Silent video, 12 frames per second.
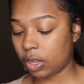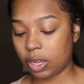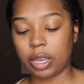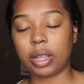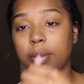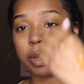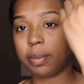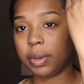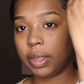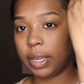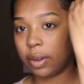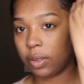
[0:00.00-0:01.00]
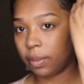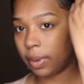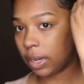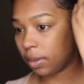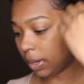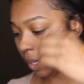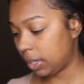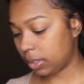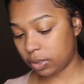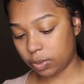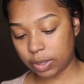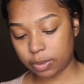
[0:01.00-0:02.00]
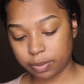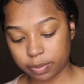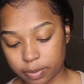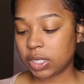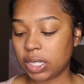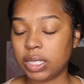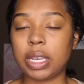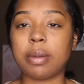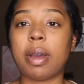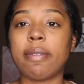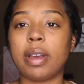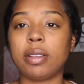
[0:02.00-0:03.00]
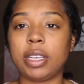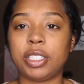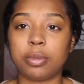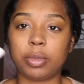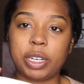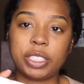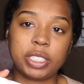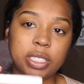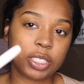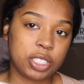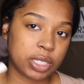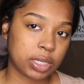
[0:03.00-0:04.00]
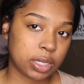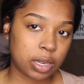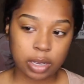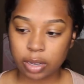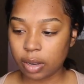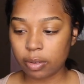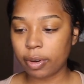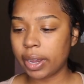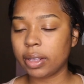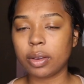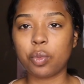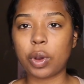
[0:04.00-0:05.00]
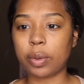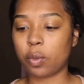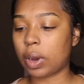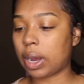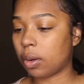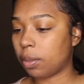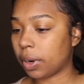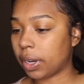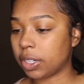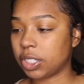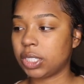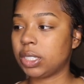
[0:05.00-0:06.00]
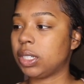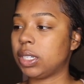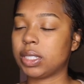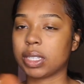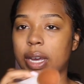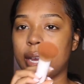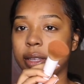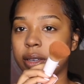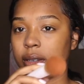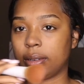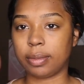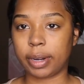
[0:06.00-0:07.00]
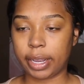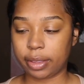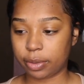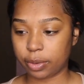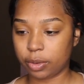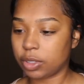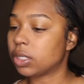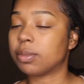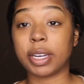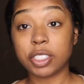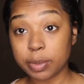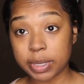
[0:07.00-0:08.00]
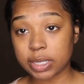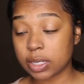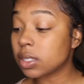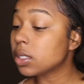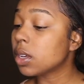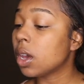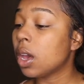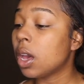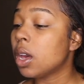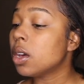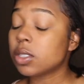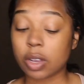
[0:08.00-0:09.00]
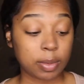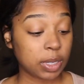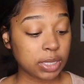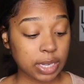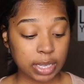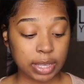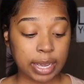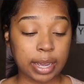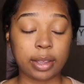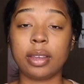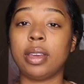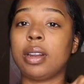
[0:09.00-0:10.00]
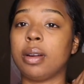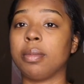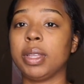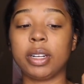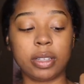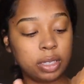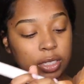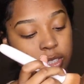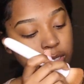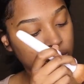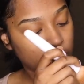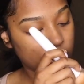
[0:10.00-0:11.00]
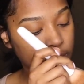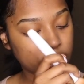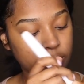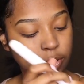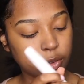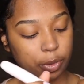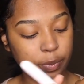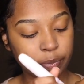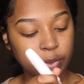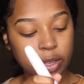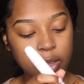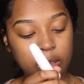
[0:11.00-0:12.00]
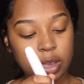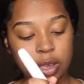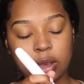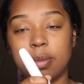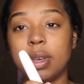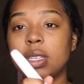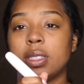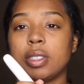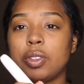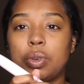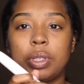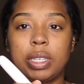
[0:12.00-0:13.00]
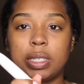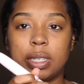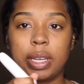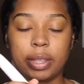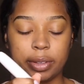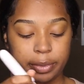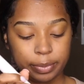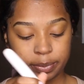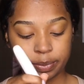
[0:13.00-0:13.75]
And I'm going to put that on the back of my hand as well. I'm just going to take my foundation brush. This is just a random Wet n Wild brush. It's kind of ran through, just mind your business. So I'm going to take that. I'm literally just going to mix the two of these together.